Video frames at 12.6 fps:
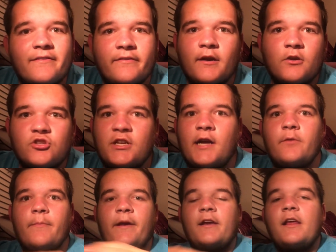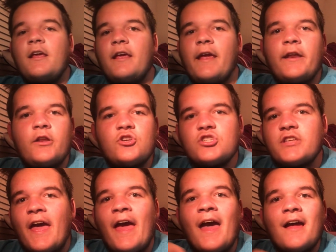style chatterbait, and it just
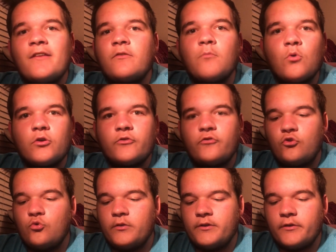adds more to it.